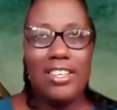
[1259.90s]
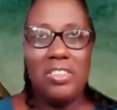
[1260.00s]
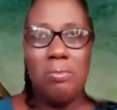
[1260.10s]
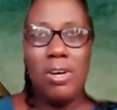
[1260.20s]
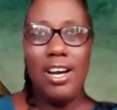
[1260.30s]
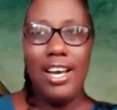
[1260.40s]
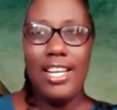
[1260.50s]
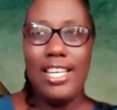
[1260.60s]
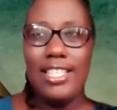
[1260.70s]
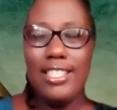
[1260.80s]
Come
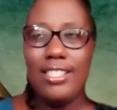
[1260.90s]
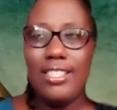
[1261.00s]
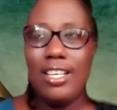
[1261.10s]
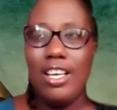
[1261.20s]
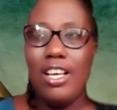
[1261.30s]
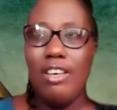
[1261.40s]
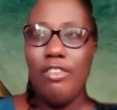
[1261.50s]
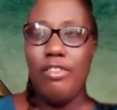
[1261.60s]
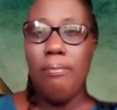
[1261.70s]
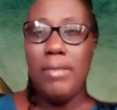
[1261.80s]
on. It's,
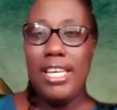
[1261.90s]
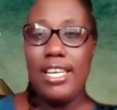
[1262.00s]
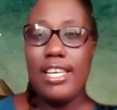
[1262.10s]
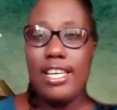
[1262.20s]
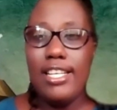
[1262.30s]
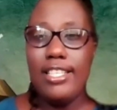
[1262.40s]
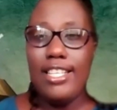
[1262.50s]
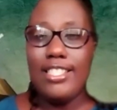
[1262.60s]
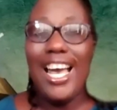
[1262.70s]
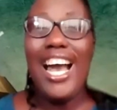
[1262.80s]
for me,
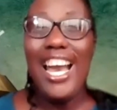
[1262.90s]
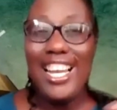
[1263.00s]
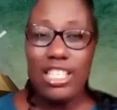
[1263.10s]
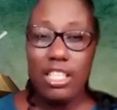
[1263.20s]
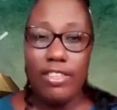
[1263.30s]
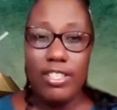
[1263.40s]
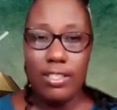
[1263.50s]
it's the highlight of a